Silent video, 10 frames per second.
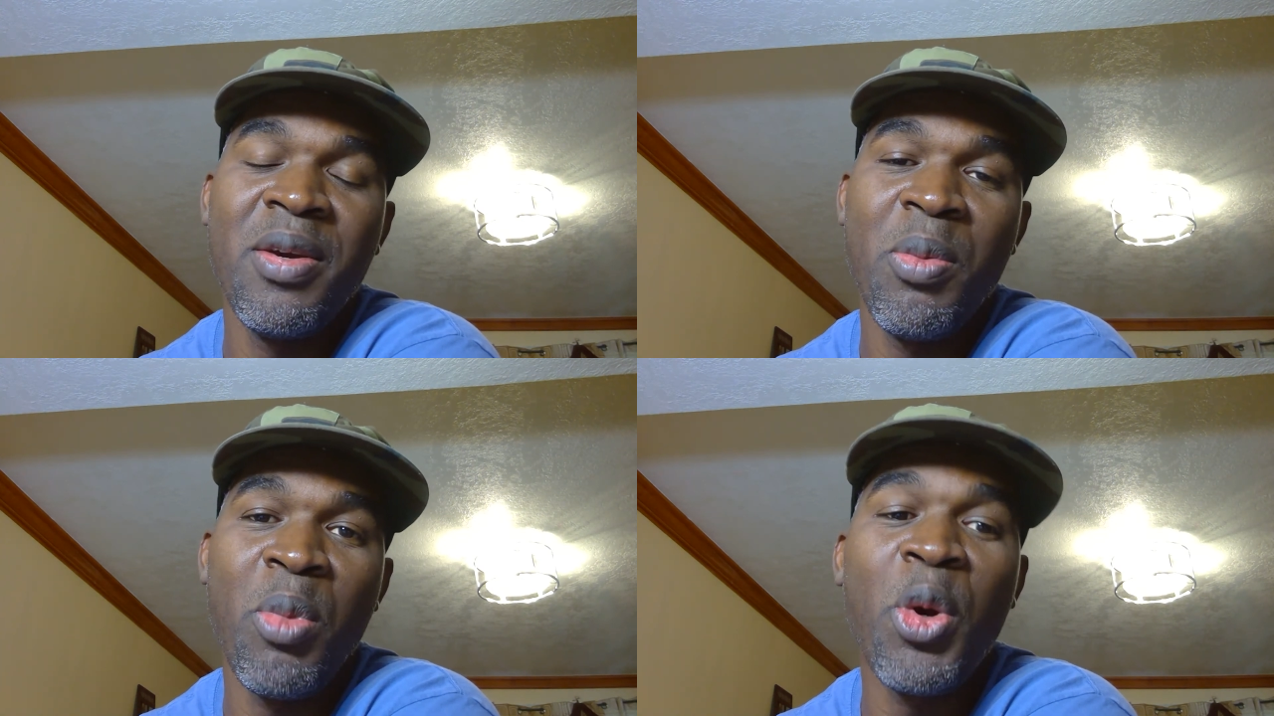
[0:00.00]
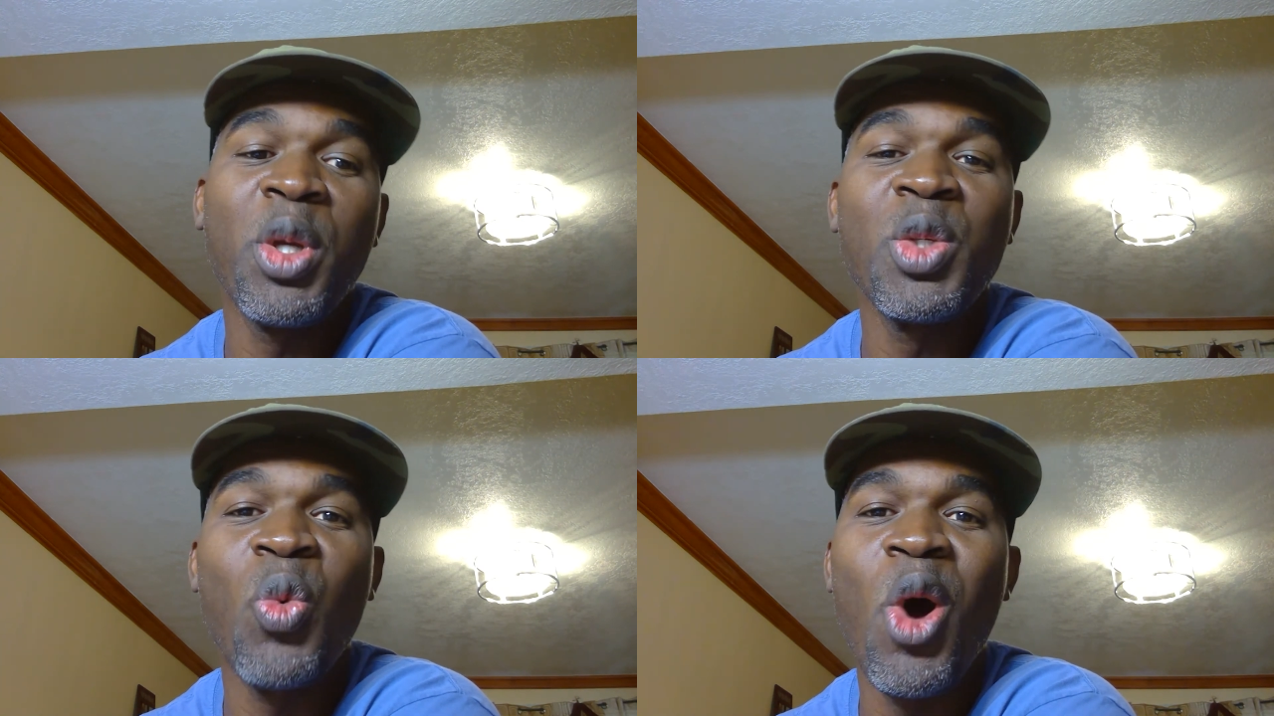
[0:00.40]
Merck
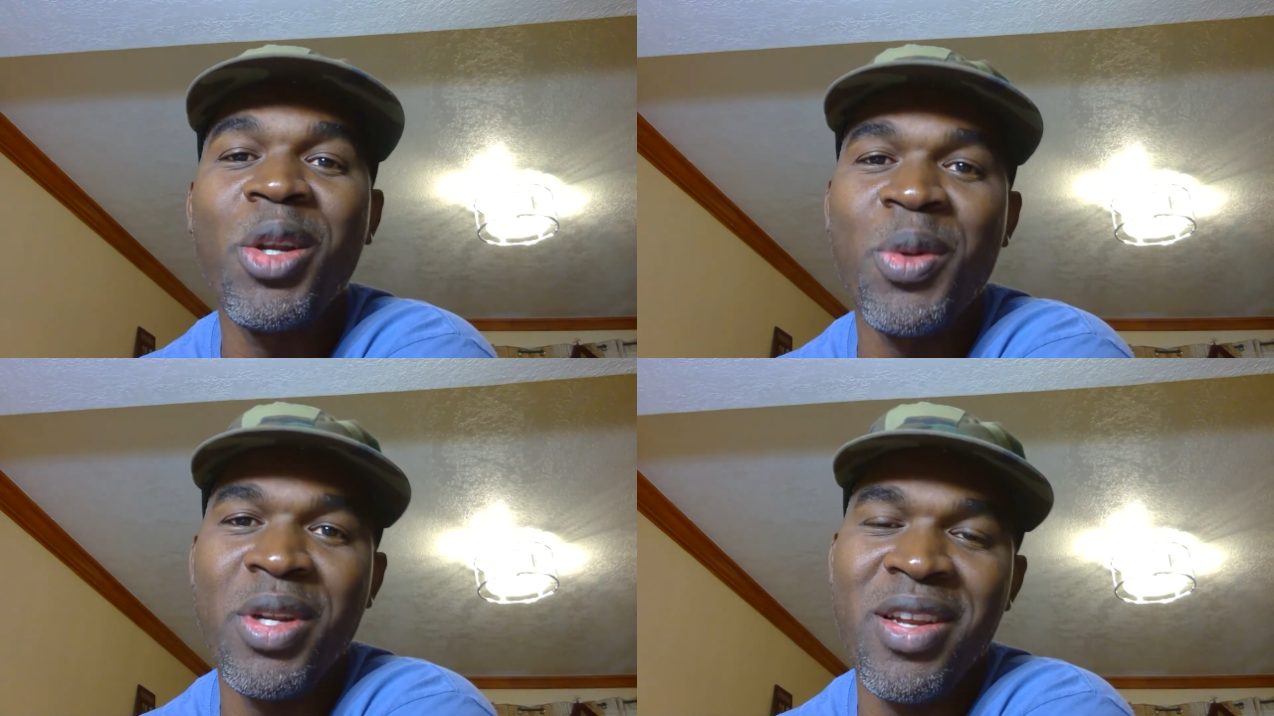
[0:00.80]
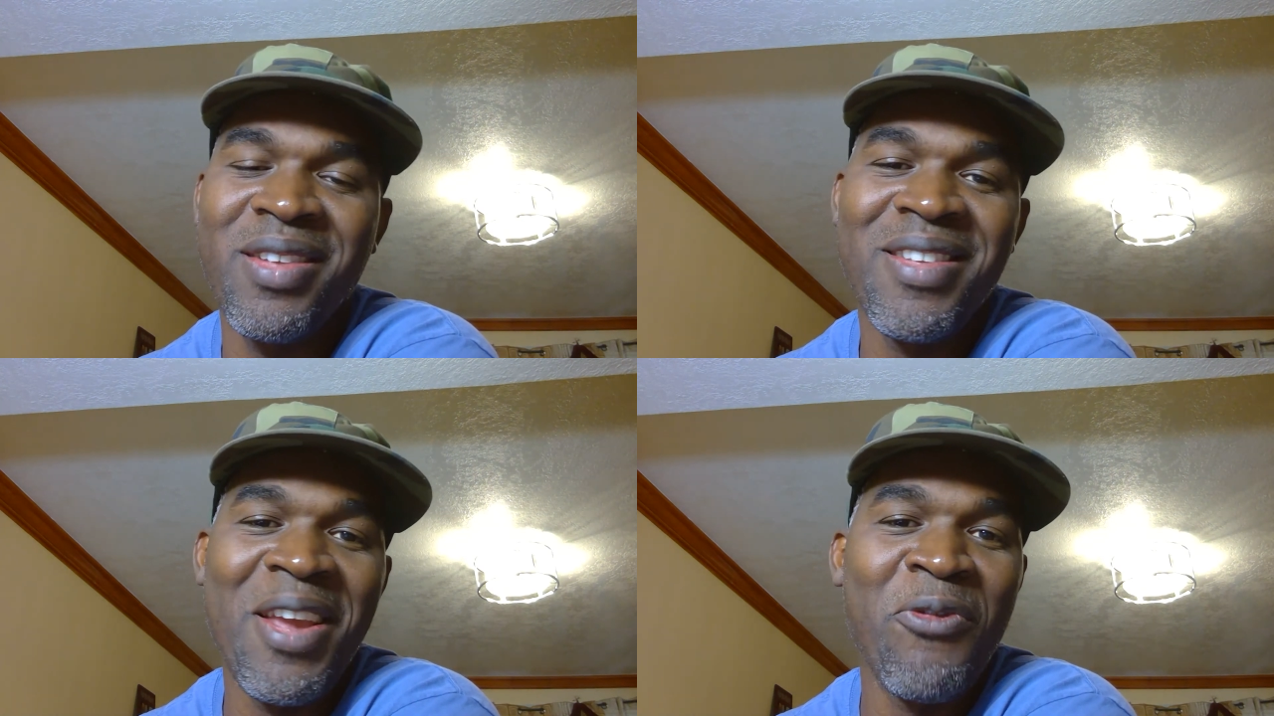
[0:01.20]
is watering
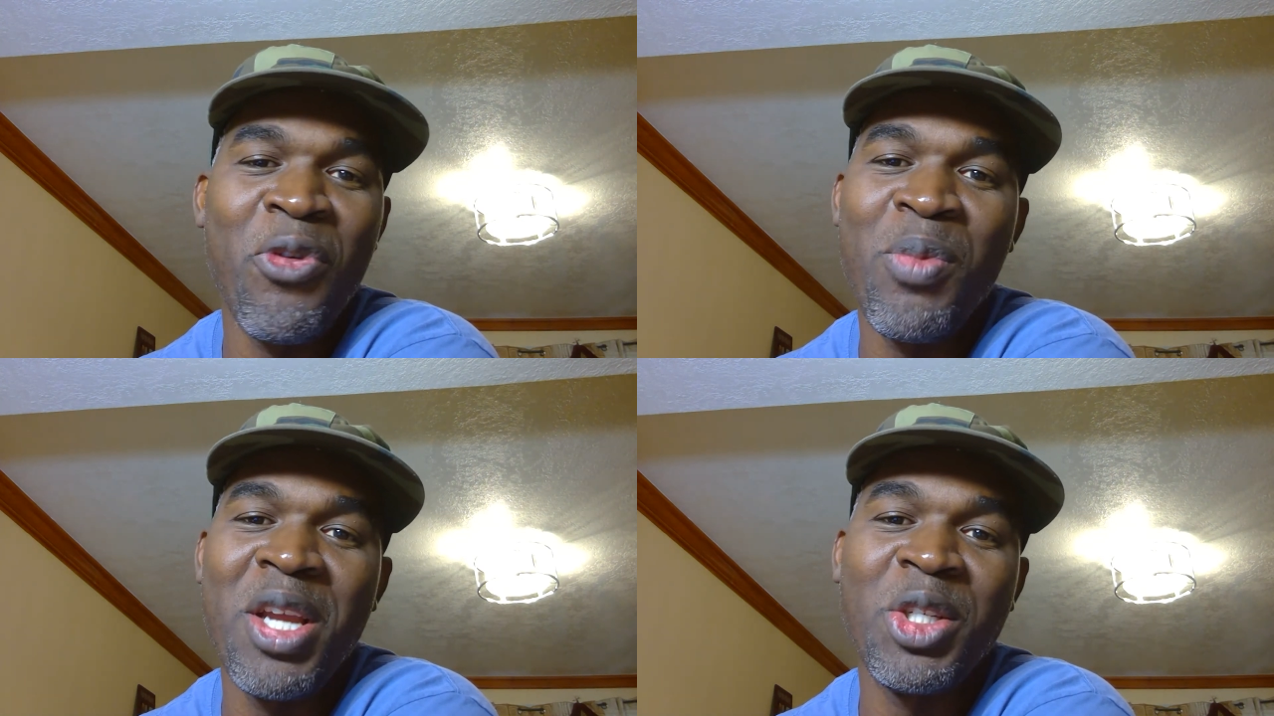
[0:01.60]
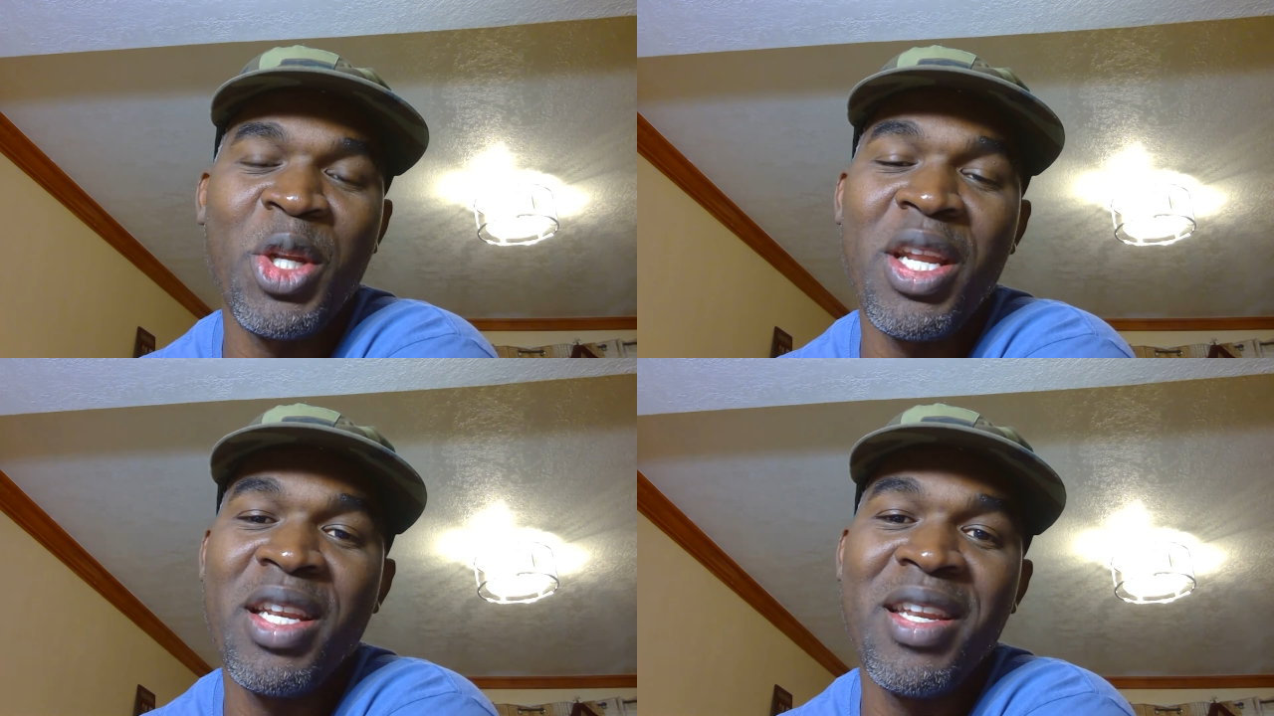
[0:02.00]
down the
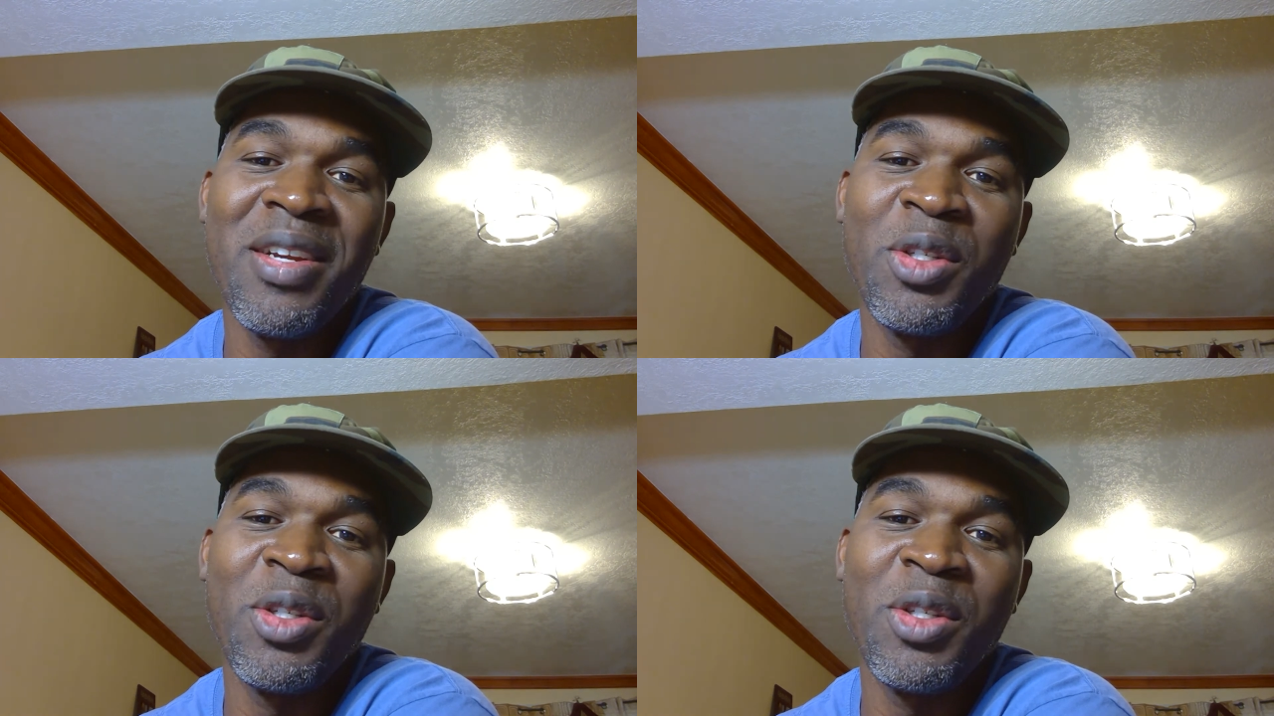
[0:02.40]
information and they're